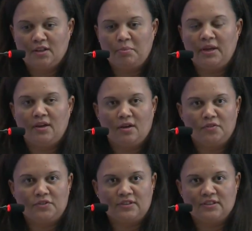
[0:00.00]
the pen
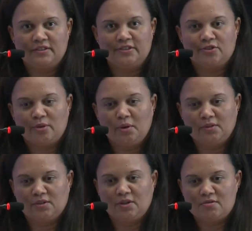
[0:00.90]
after 60
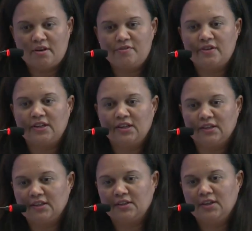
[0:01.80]
strokes are roughly in
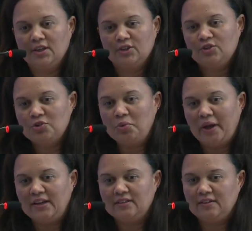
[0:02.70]
the
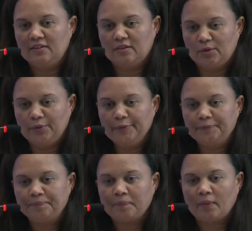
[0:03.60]
280 zone.